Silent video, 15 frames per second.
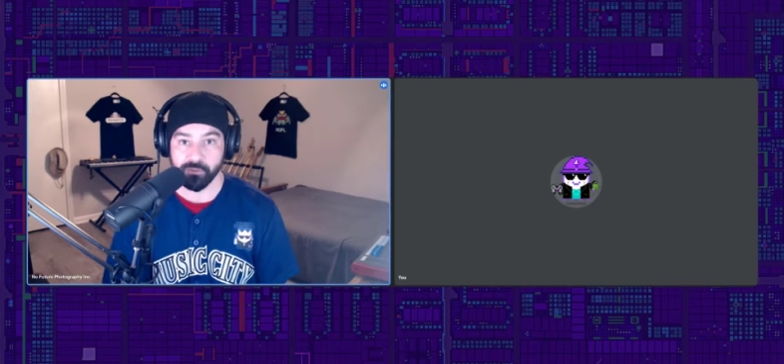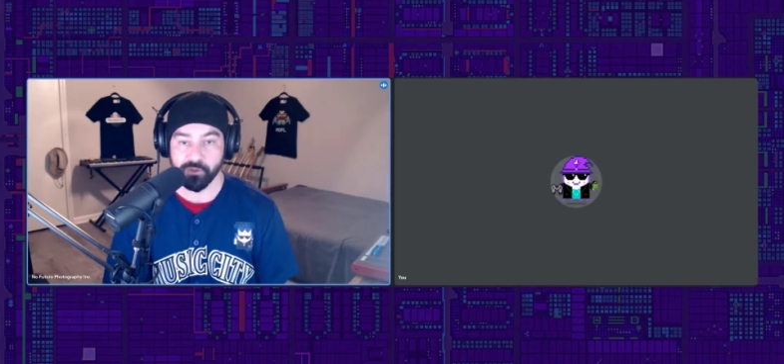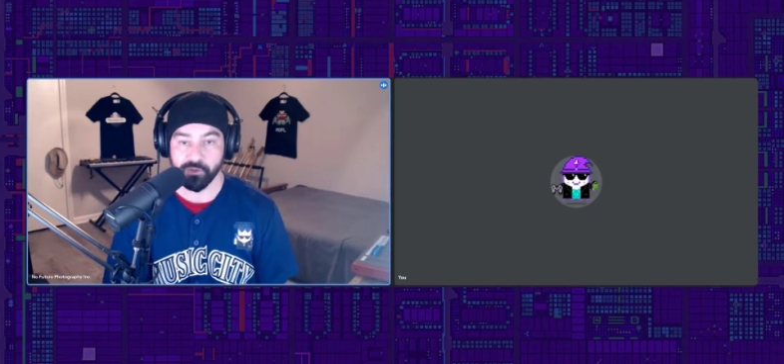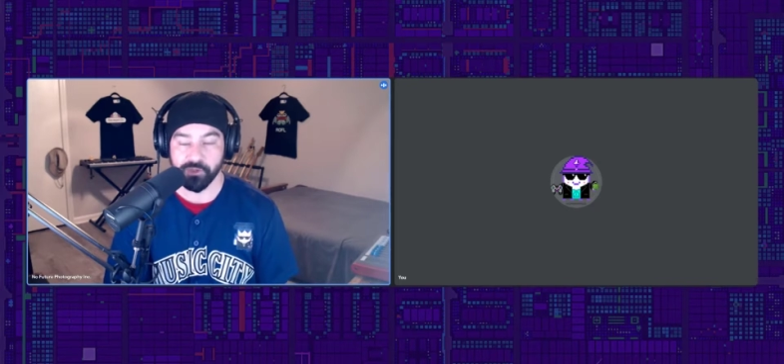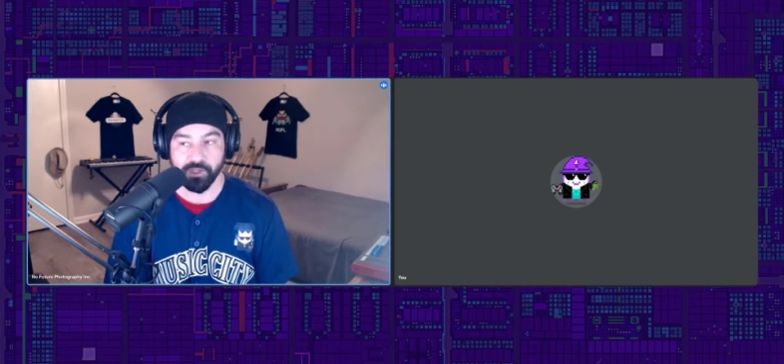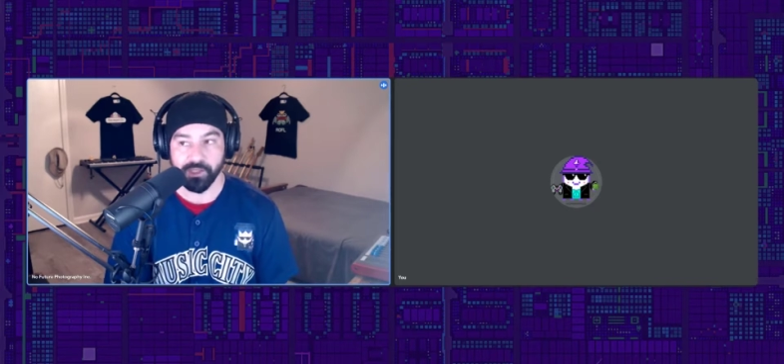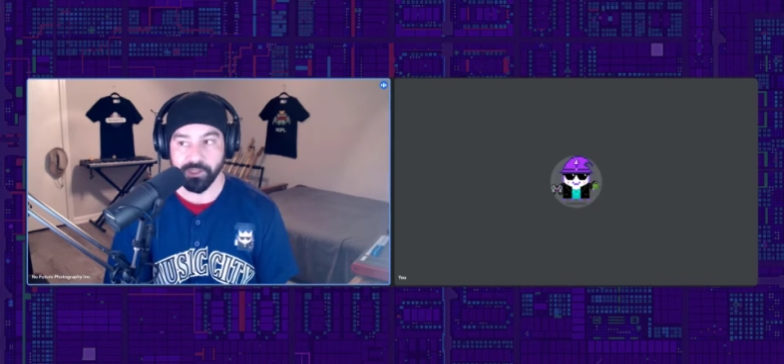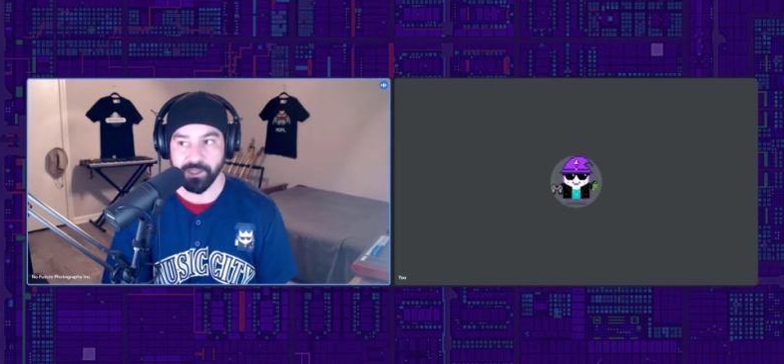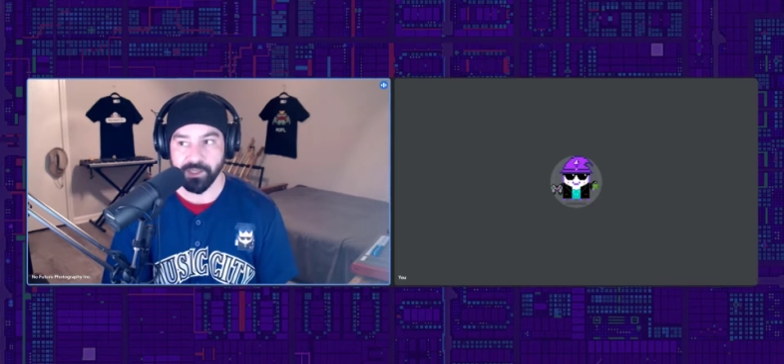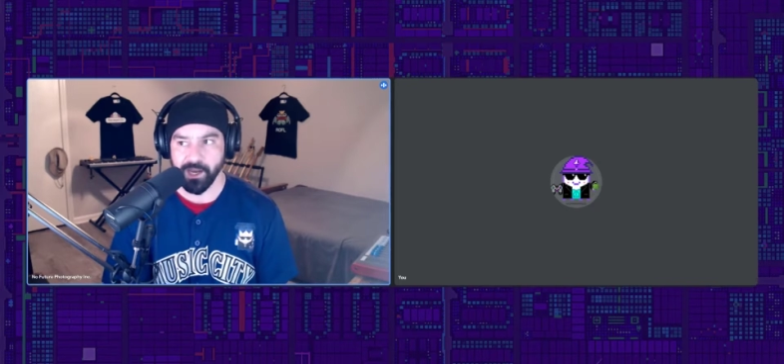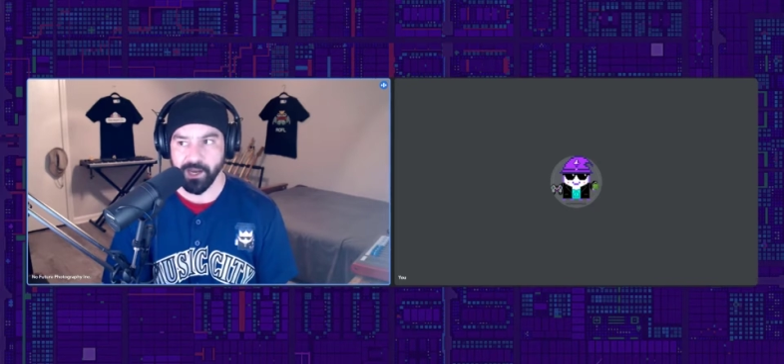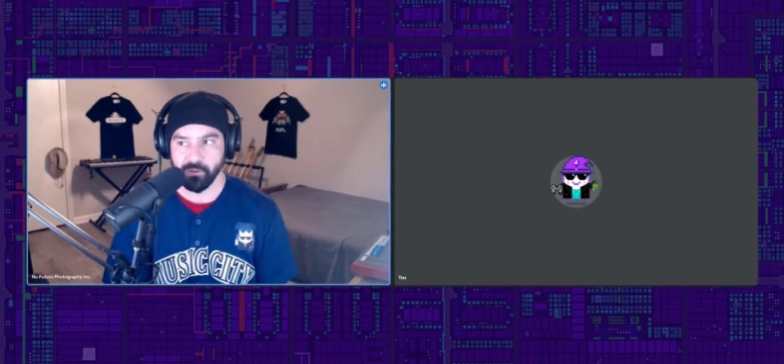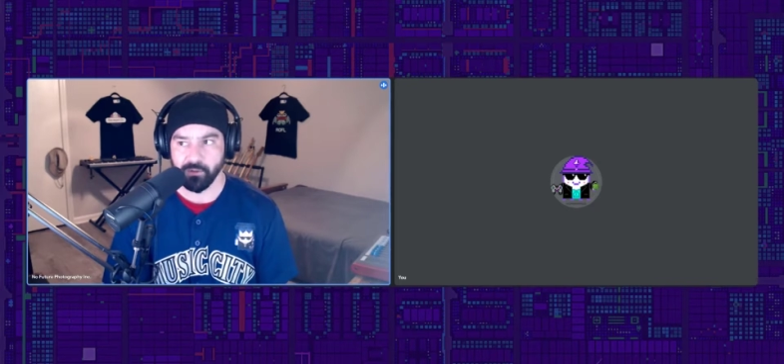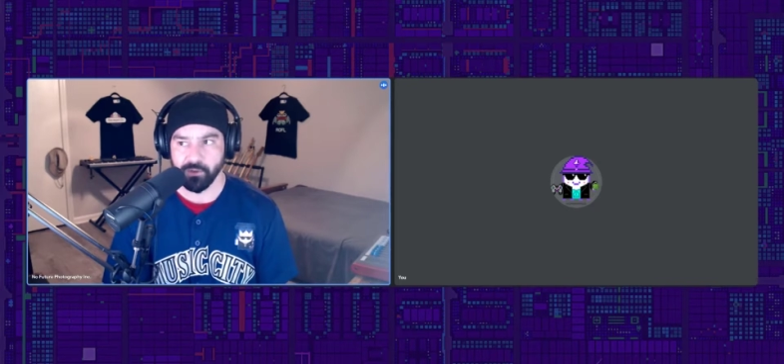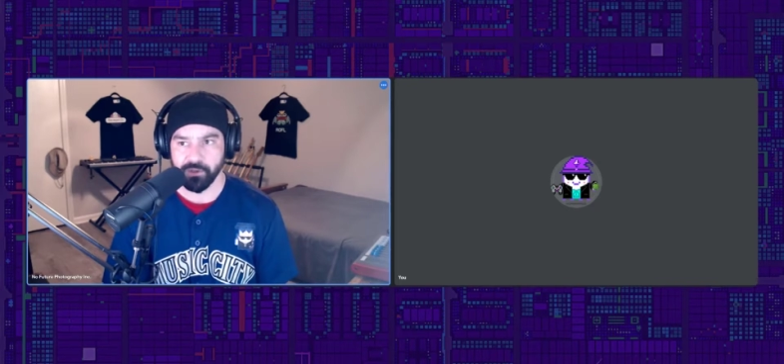which like
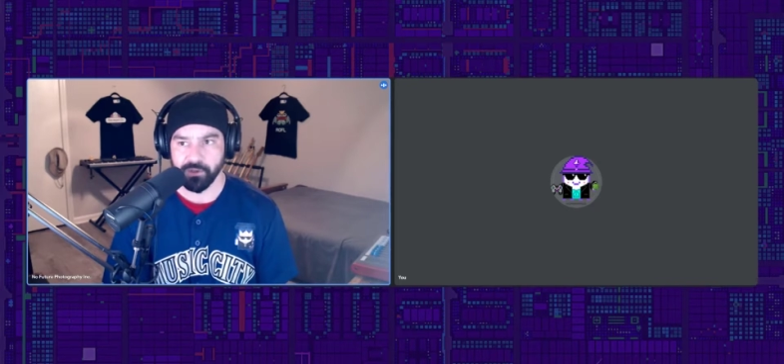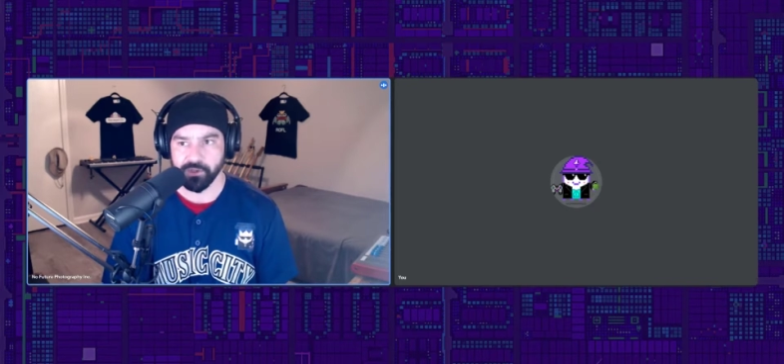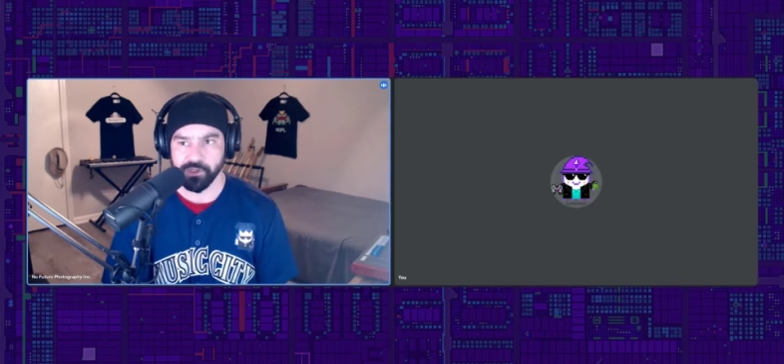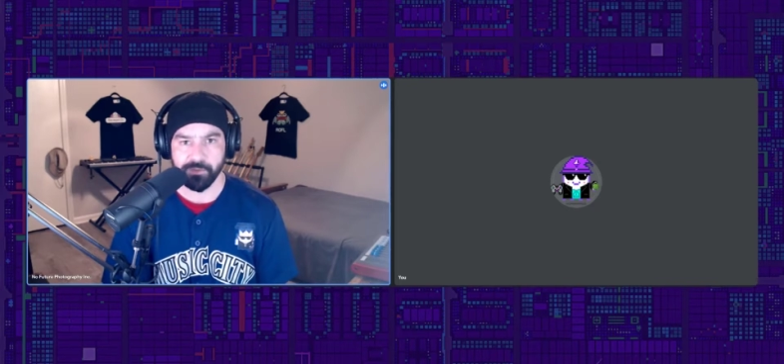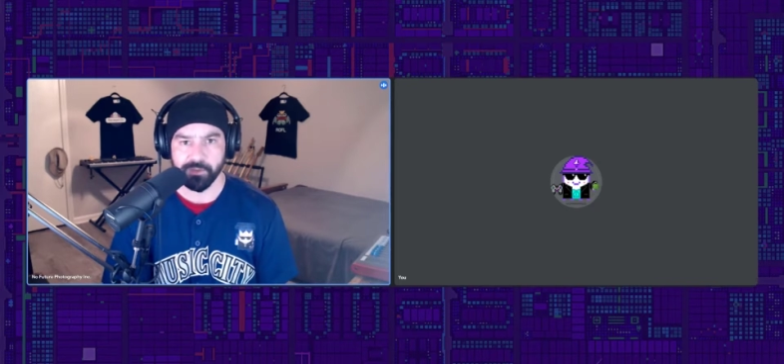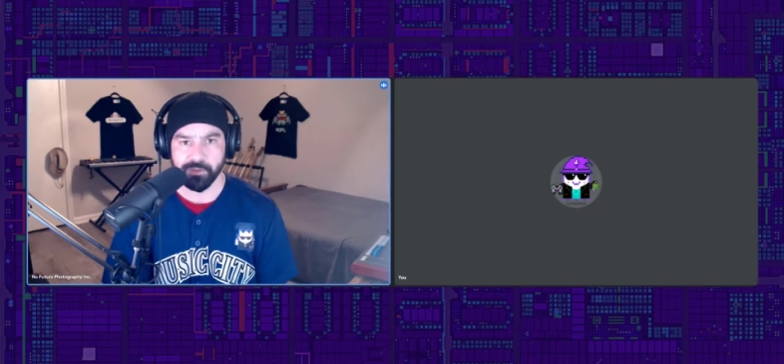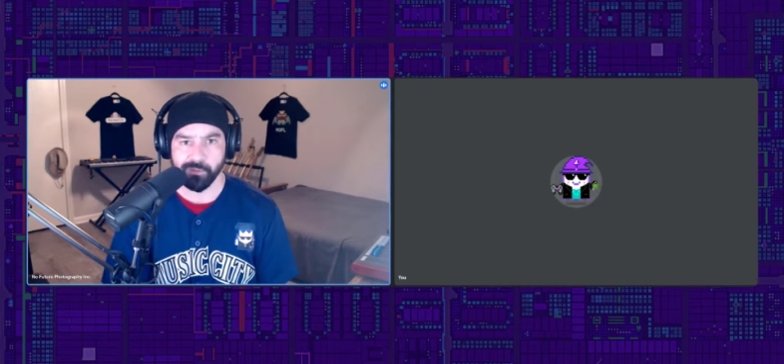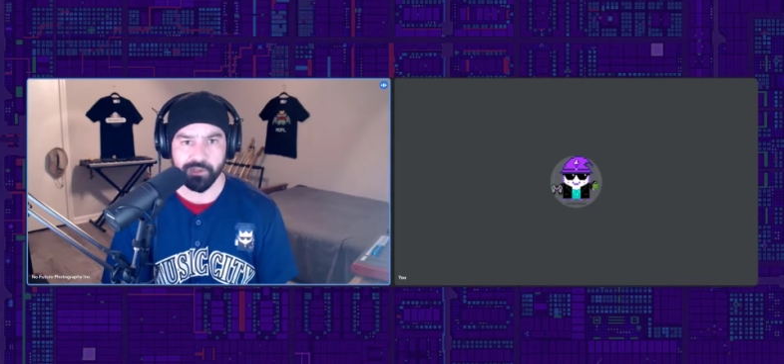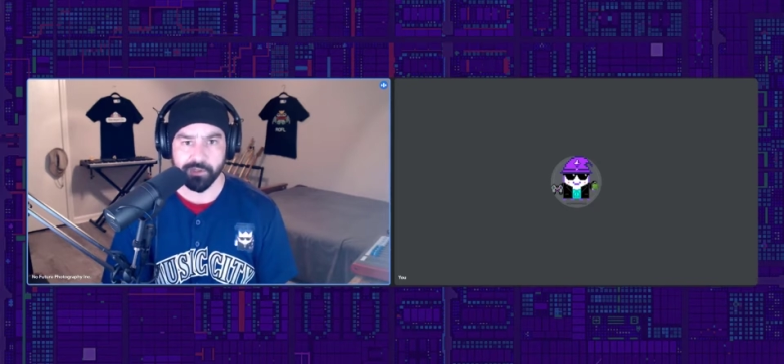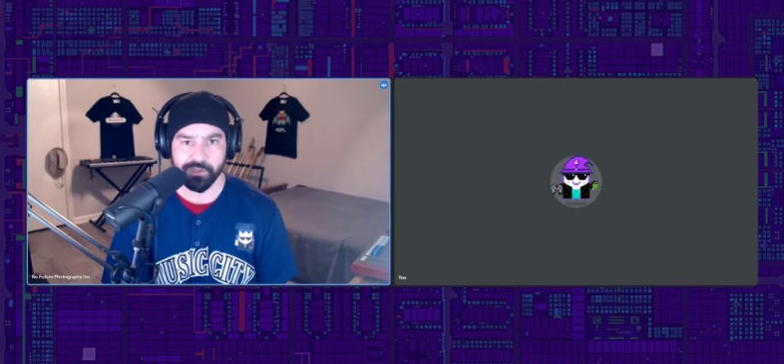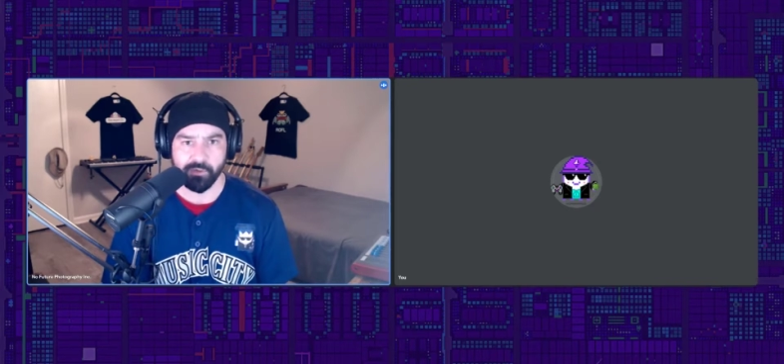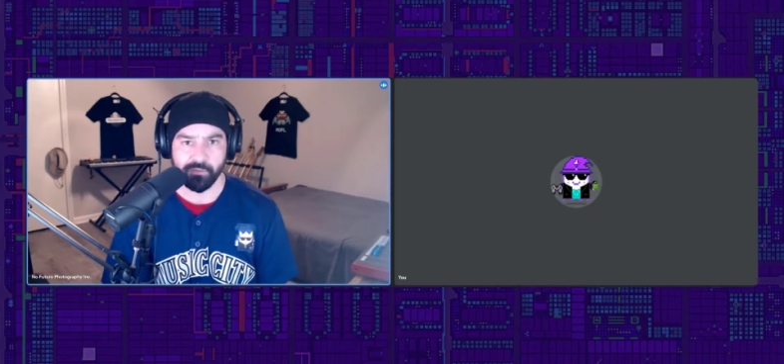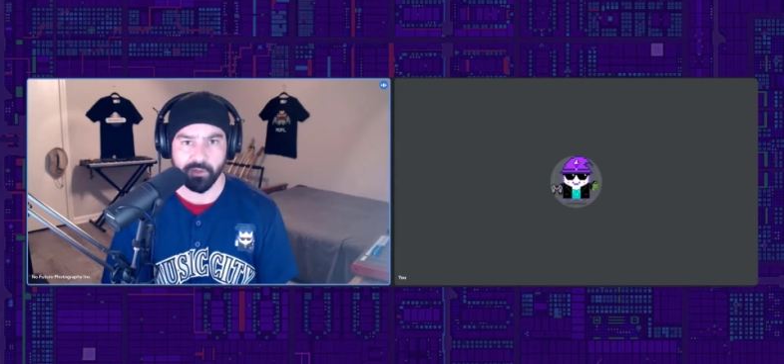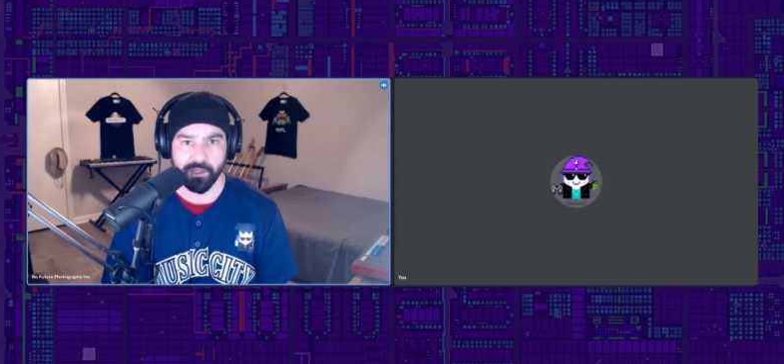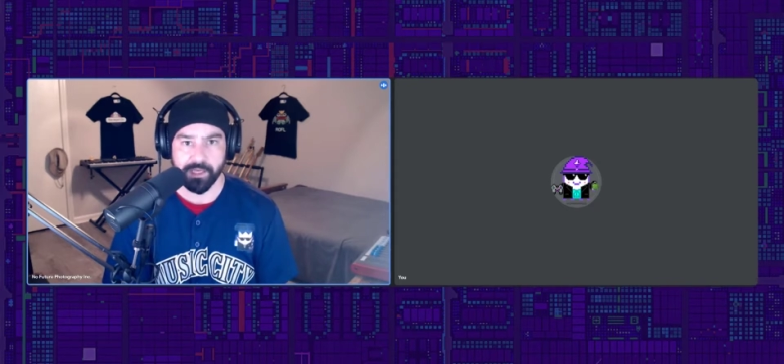now the cheapest ones
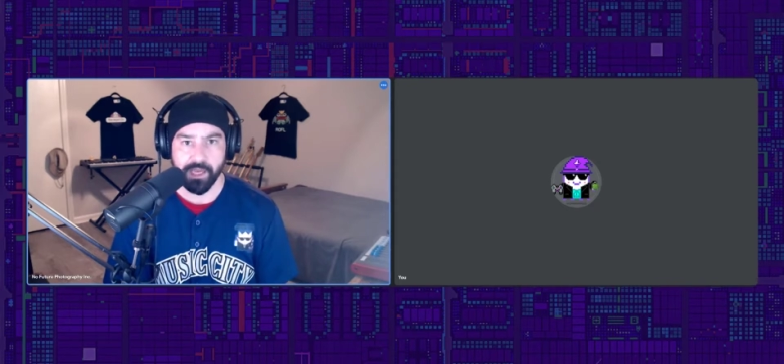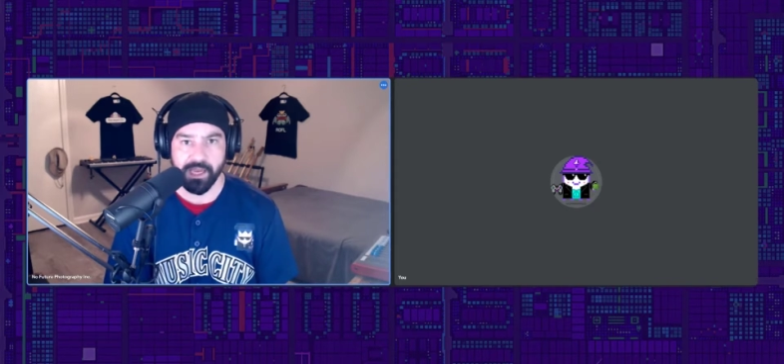go for like